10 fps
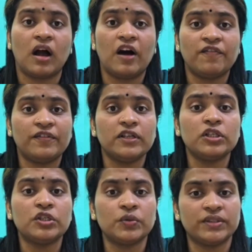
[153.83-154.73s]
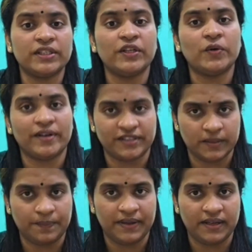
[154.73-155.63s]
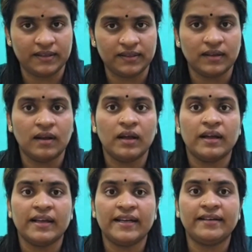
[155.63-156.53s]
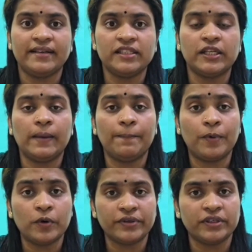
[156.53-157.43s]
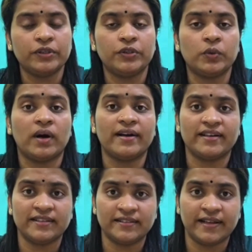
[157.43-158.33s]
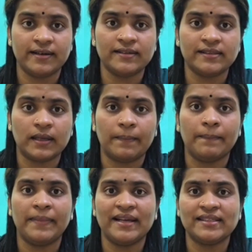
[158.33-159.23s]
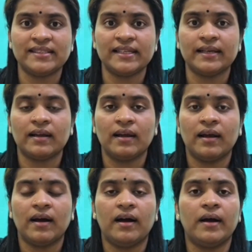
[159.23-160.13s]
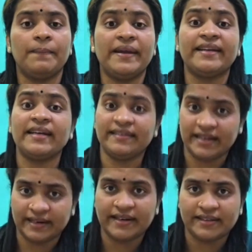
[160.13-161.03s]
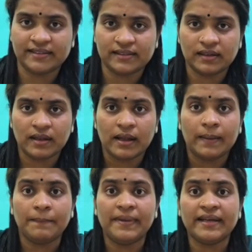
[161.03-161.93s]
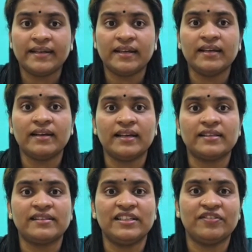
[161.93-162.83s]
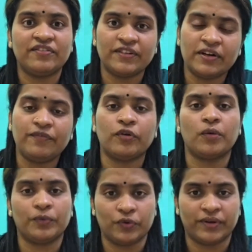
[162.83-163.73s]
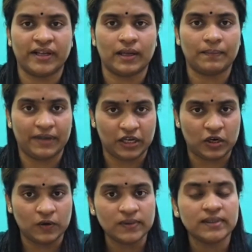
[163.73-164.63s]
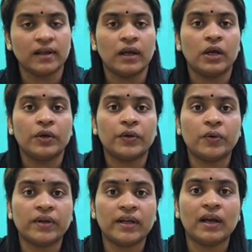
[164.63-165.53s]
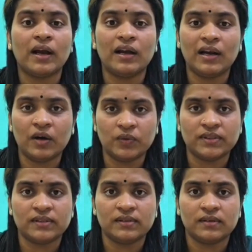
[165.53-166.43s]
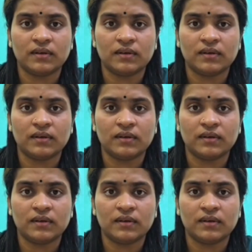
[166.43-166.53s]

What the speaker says: After choosing your recipes, it is important to understand some basic baking techniques. Baking is different from cooking because cooking allows